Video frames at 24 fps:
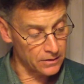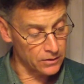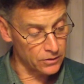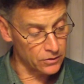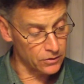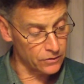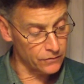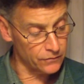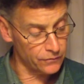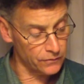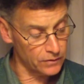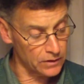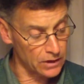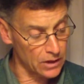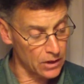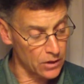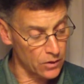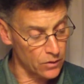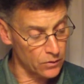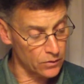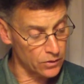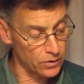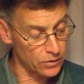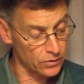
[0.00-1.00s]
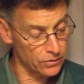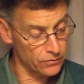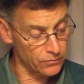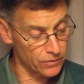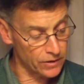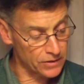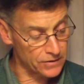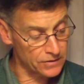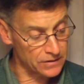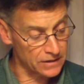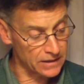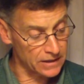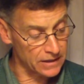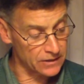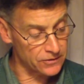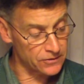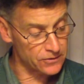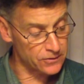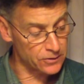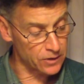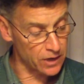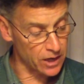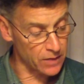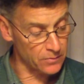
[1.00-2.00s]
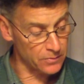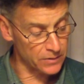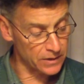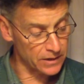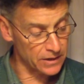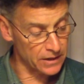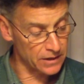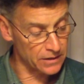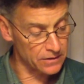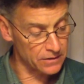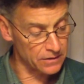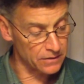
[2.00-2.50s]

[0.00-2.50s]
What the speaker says: good flow, good wrestling is stopped because